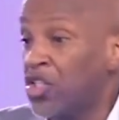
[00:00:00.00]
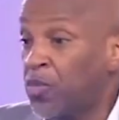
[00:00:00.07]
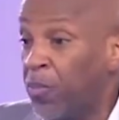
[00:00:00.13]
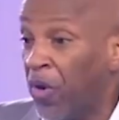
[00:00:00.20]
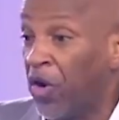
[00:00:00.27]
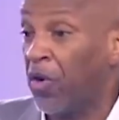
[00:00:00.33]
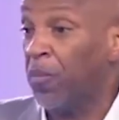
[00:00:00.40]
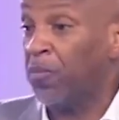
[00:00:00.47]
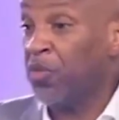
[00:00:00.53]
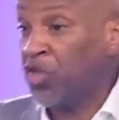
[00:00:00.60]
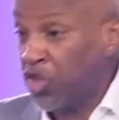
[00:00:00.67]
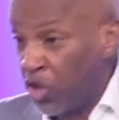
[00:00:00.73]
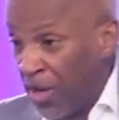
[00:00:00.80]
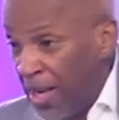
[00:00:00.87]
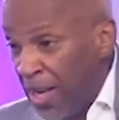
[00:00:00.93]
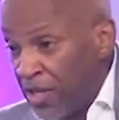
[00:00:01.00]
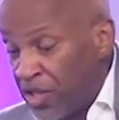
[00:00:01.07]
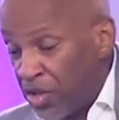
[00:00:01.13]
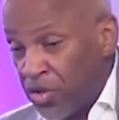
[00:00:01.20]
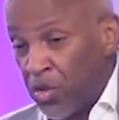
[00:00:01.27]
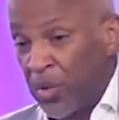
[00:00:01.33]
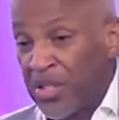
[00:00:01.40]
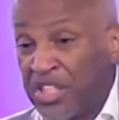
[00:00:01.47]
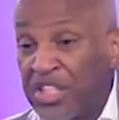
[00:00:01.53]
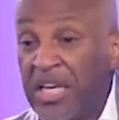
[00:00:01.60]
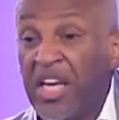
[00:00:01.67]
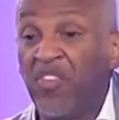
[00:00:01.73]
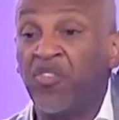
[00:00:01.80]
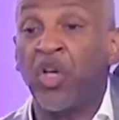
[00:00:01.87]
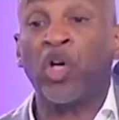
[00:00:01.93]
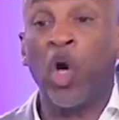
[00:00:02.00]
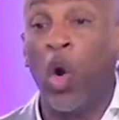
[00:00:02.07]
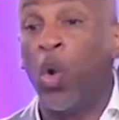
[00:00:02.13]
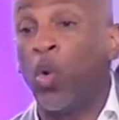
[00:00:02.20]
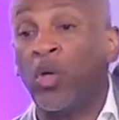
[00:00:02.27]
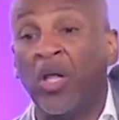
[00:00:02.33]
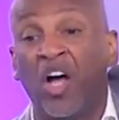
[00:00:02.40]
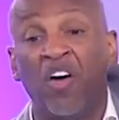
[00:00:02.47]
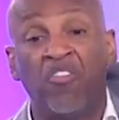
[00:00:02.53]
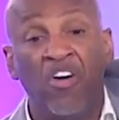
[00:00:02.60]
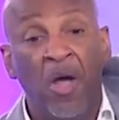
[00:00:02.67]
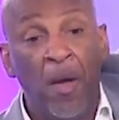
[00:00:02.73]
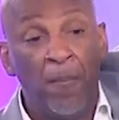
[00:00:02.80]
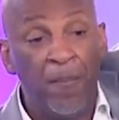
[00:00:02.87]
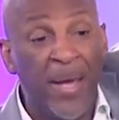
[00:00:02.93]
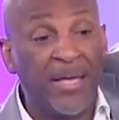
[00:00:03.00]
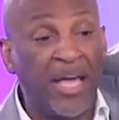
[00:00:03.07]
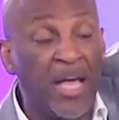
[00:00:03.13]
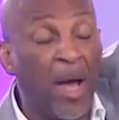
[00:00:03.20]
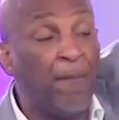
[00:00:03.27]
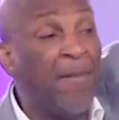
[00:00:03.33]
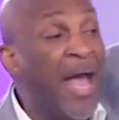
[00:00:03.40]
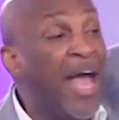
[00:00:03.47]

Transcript: sperm to achieve the goal of making a